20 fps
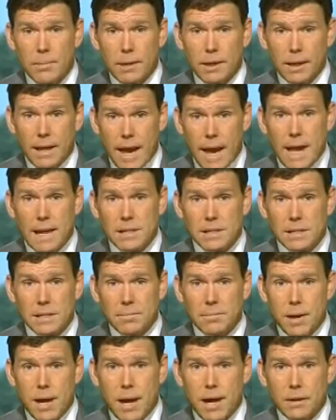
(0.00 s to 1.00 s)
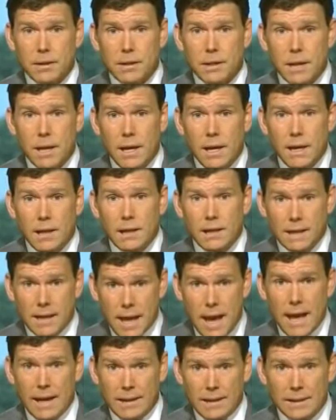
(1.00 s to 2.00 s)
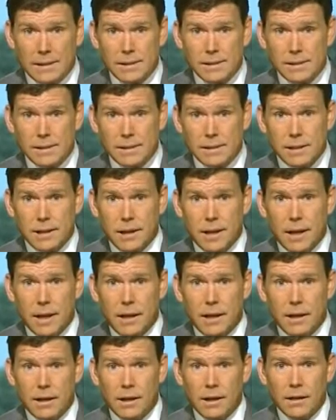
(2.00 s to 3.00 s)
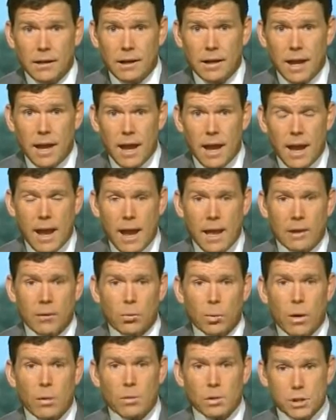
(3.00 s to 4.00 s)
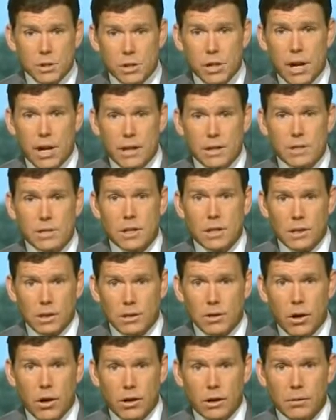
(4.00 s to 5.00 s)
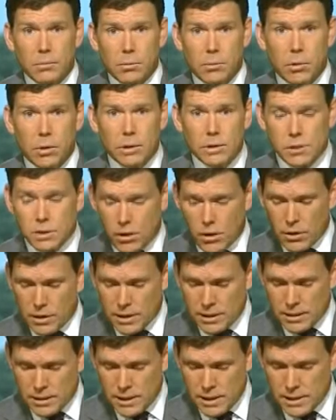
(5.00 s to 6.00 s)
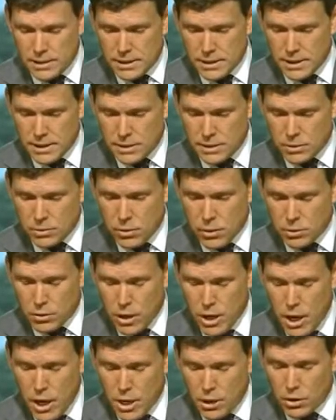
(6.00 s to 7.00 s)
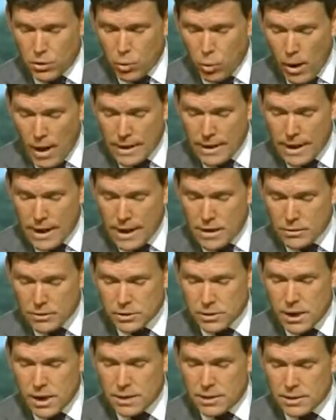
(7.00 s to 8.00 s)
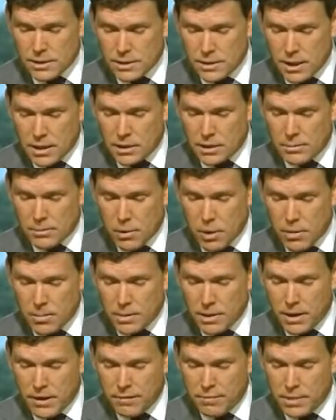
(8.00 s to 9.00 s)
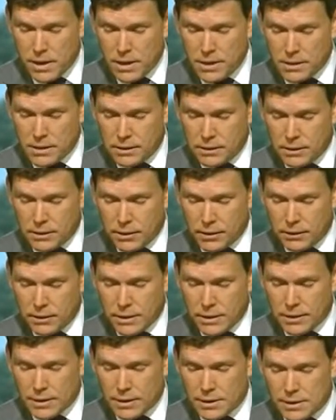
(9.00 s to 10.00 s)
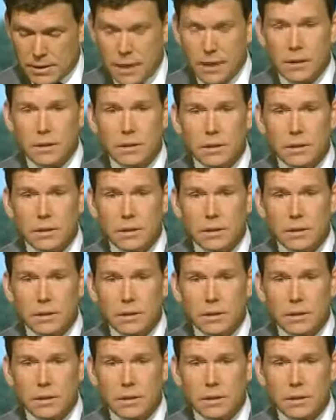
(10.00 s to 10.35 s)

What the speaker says: asked about the edits and what was changed in the talking points. Carney says this, quote, "The White House and the State Department have made clear that the single